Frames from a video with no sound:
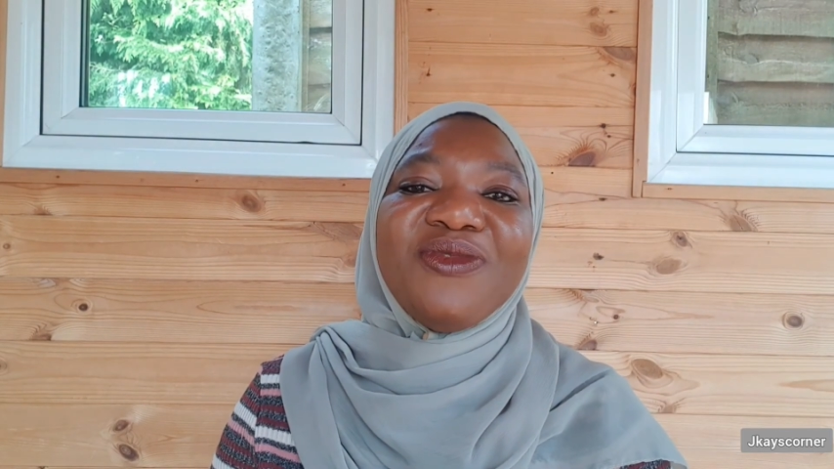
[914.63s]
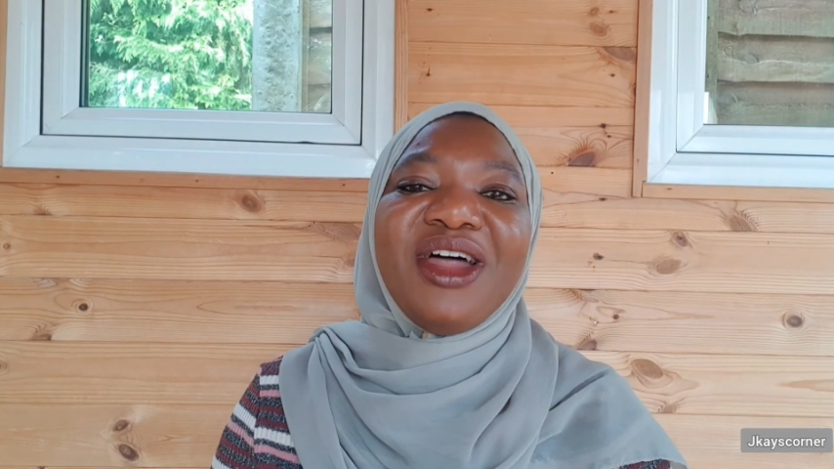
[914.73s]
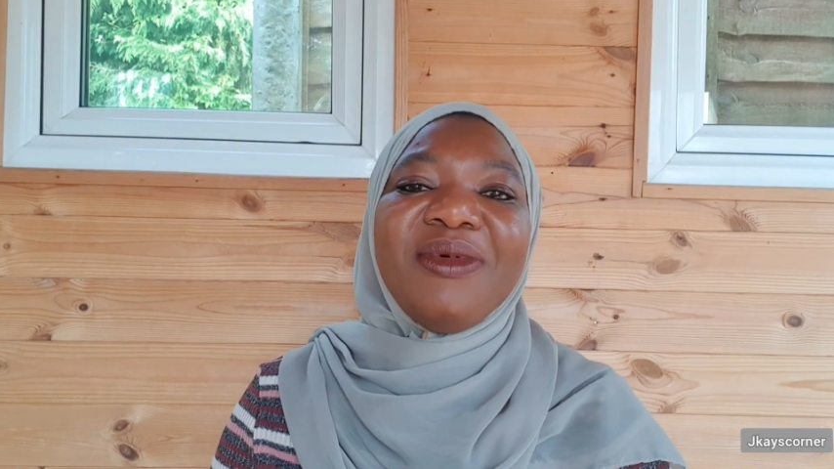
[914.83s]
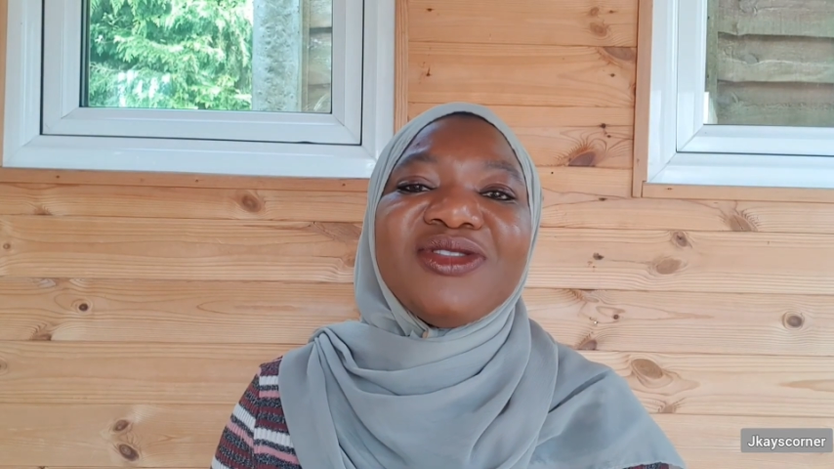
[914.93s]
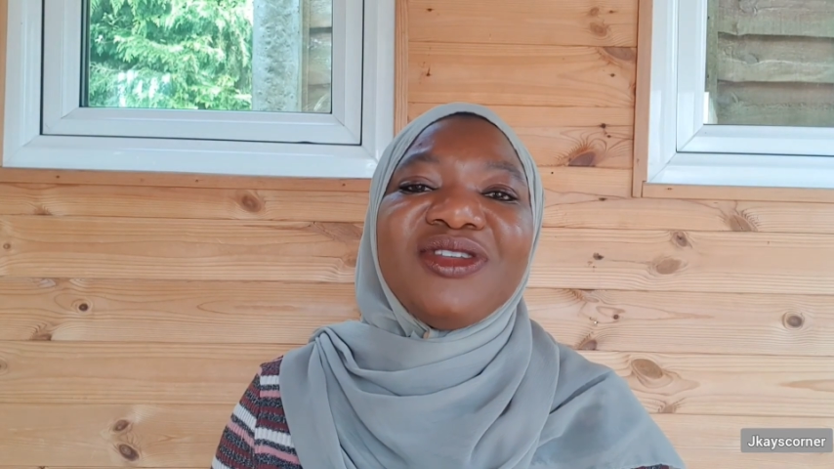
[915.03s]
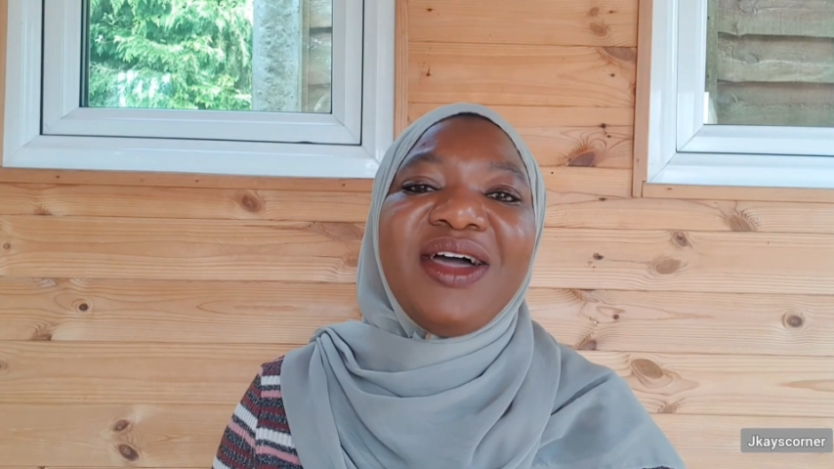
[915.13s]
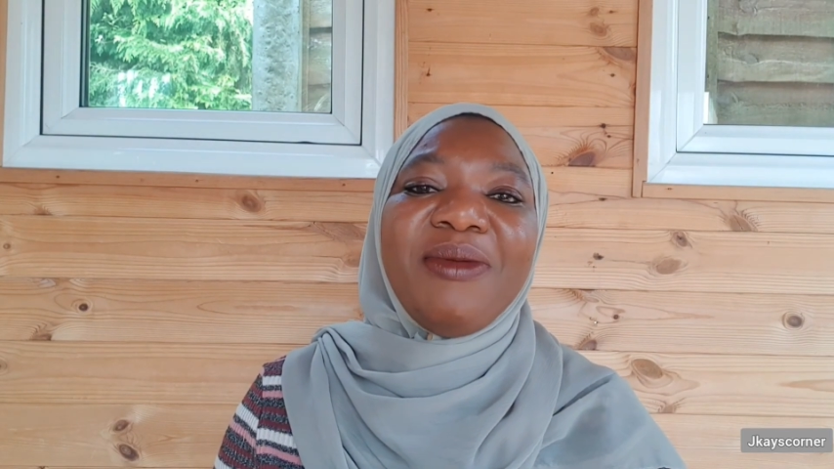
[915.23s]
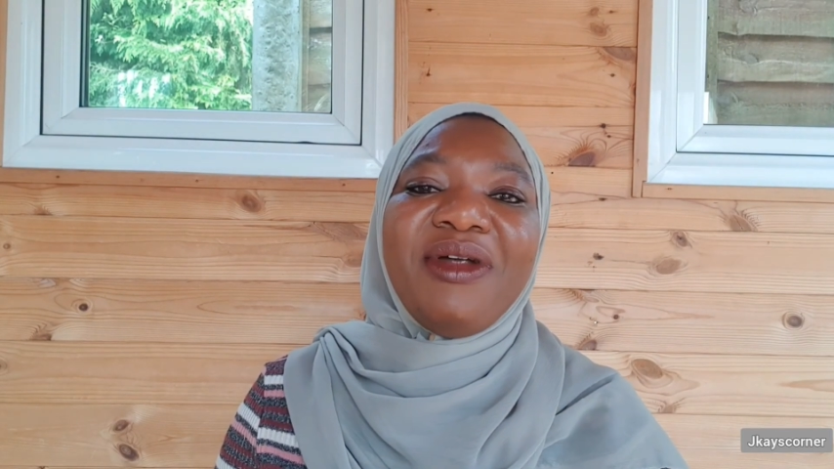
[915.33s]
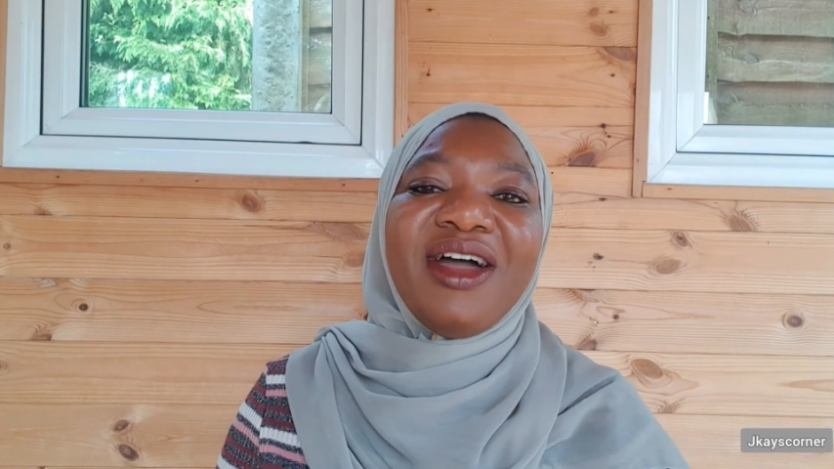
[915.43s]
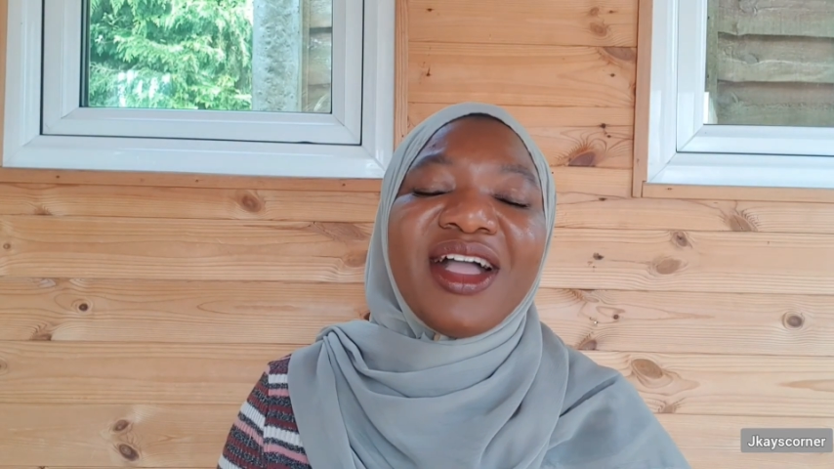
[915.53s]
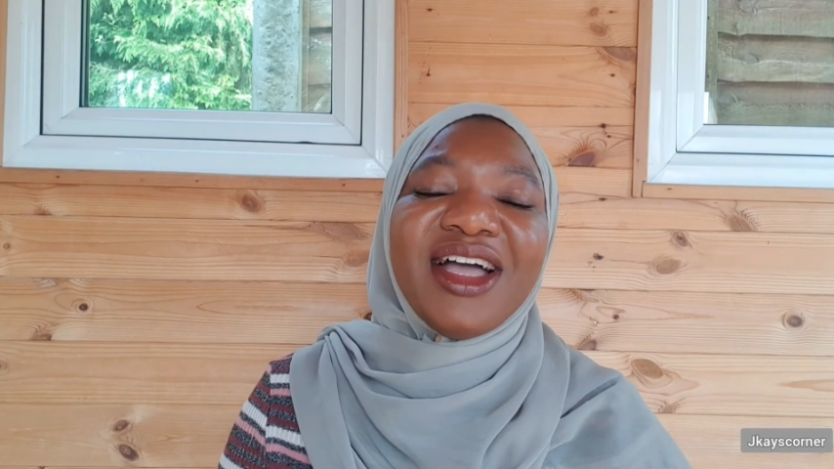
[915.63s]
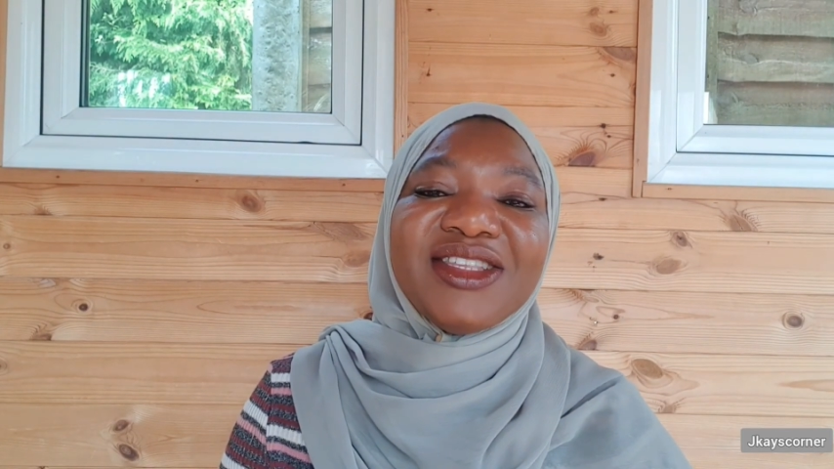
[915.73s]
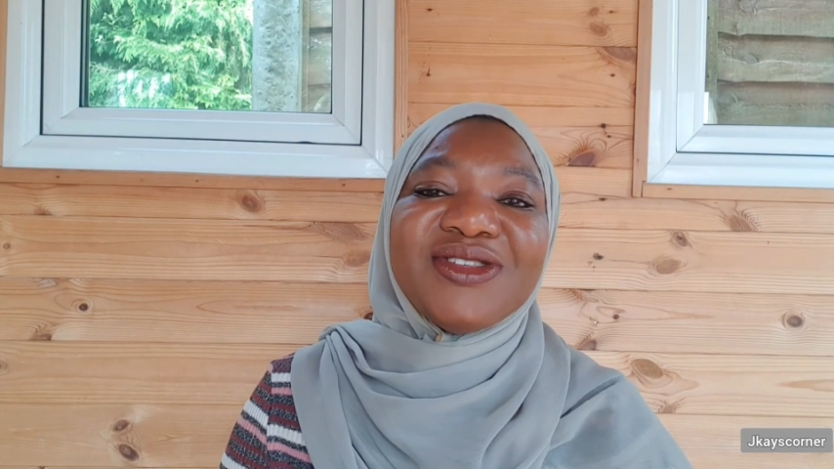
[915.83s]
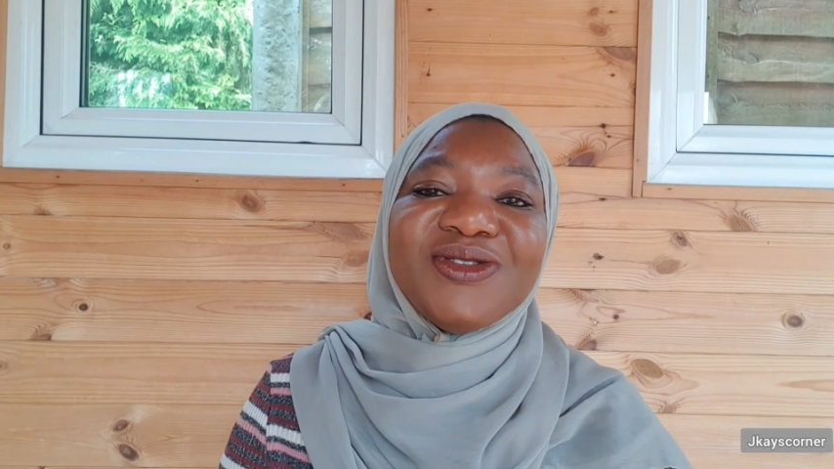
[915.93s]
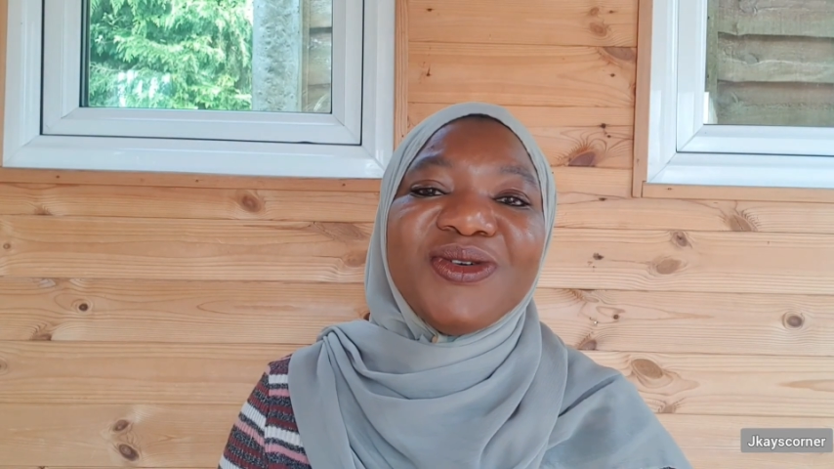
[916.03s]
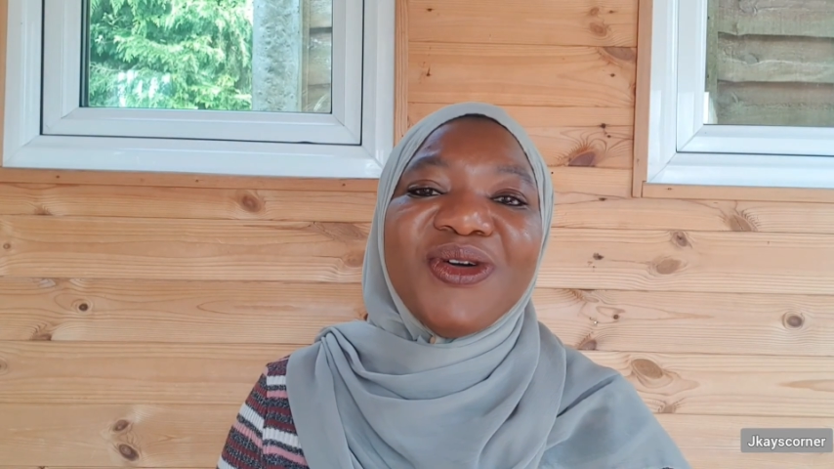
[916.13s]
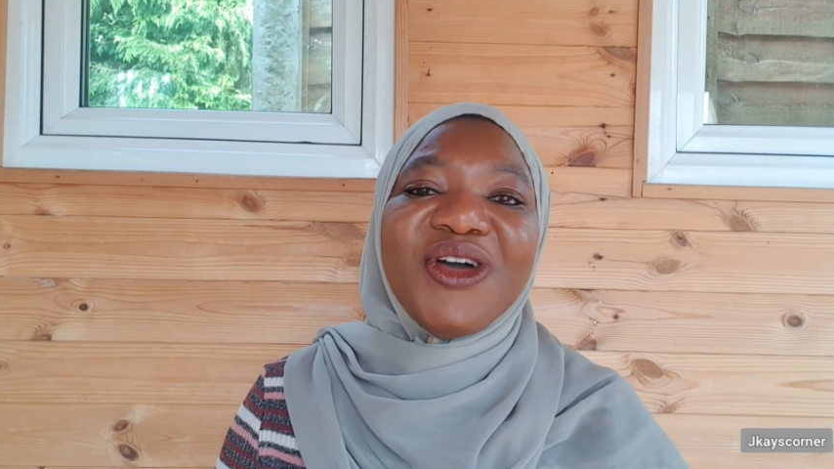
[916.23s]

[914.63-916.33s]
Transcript: warahmatullahi wabarakatuh.